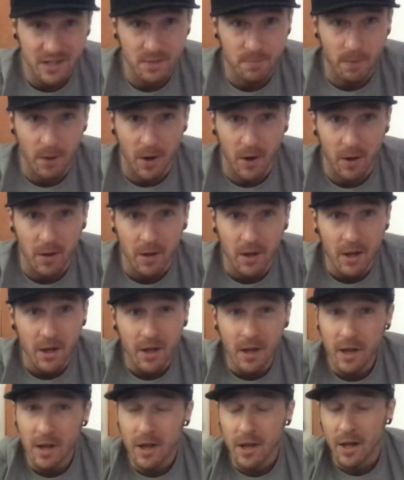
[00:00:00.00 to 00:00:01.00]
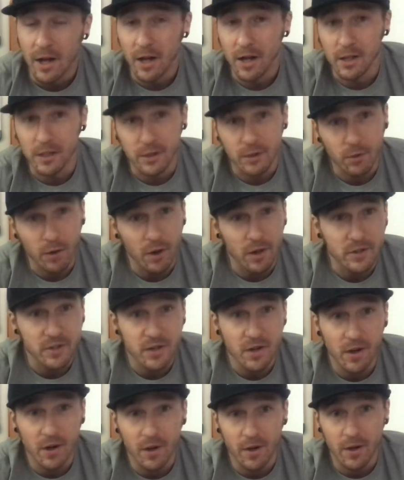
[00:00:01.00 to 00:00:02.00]
ball, a lacrosse
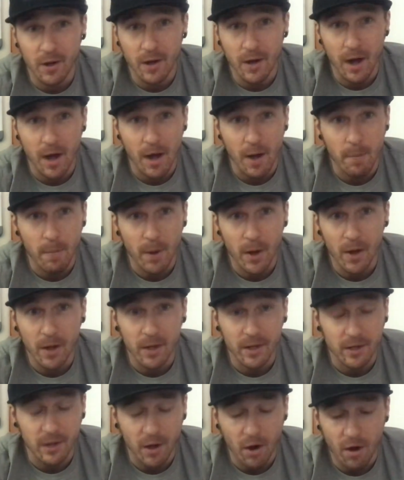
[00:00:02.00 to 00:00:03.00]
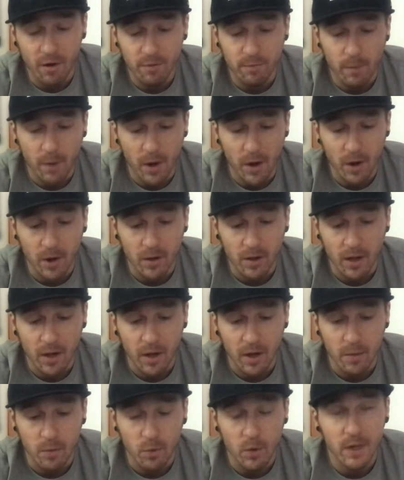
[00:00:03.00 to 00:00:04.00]
ball, a golf
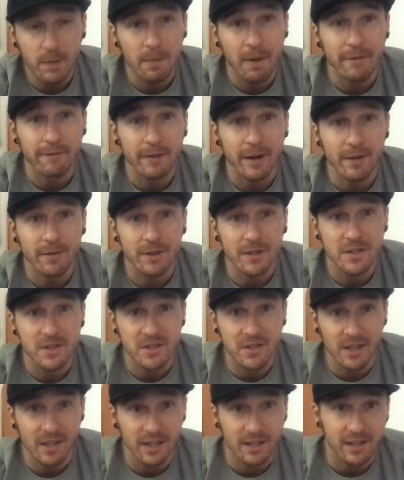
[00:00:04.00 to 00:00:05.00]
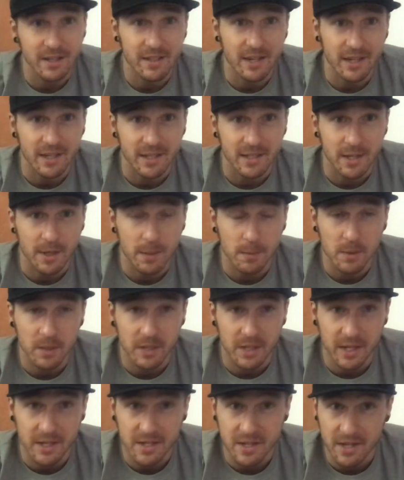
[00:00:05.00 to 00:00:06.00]
ball. One of my favorites is I like to take a
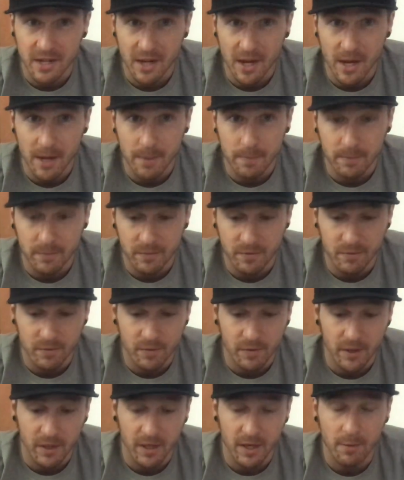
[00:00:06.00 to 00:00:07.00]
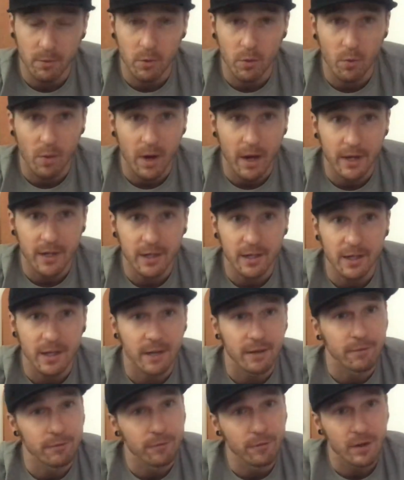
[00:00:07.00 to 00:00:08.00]
Dixie cup and fill it up with water
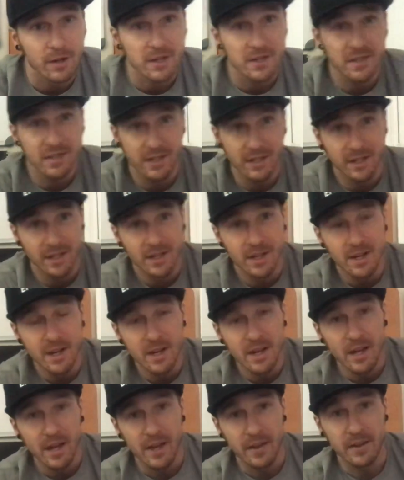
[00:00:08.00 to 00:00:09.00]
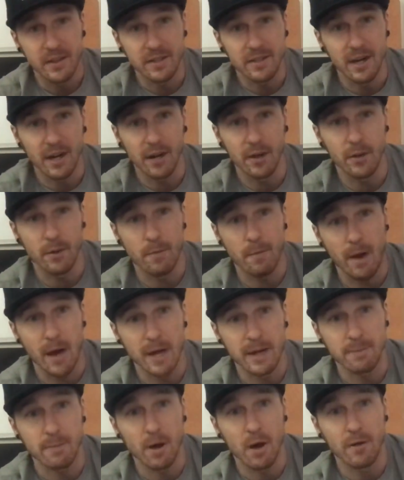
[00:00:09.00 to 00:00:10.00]
and freeze it and then tear the
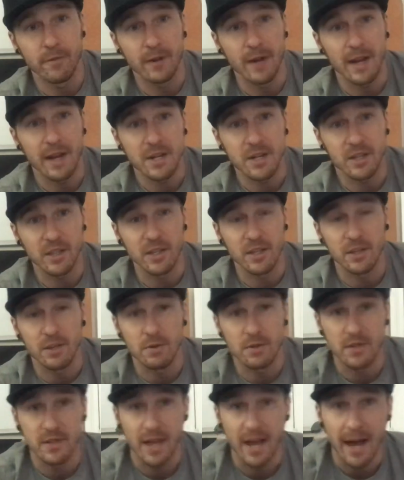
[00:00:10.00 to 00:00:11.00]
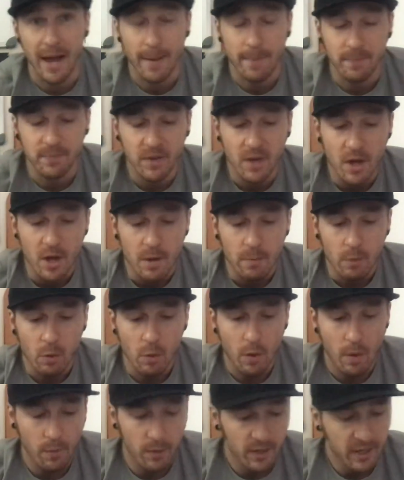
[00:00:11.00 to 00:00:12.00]
bottom off and actually use that. But
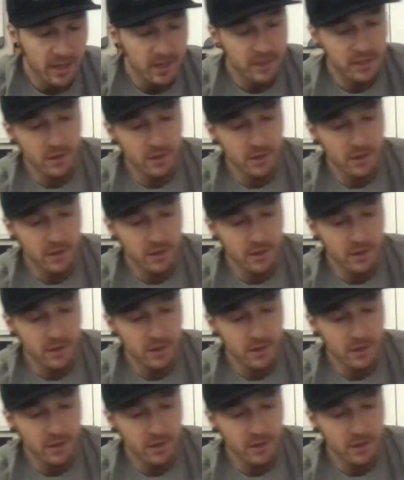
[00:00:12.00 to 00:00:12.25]
what we're going to